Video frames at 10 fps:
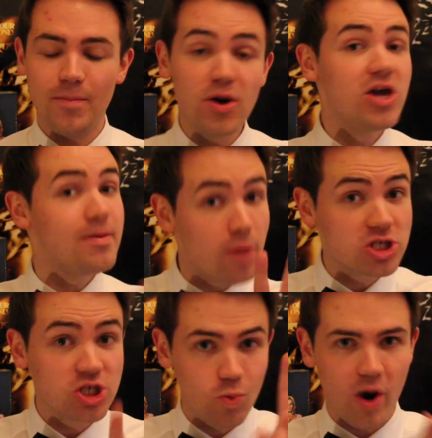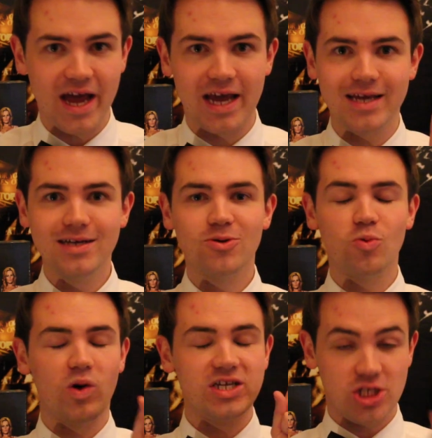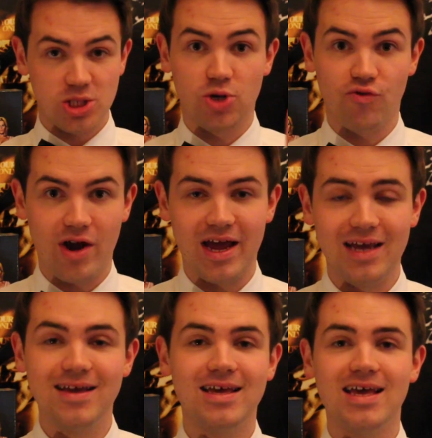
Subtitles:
but in a modern way, which is great,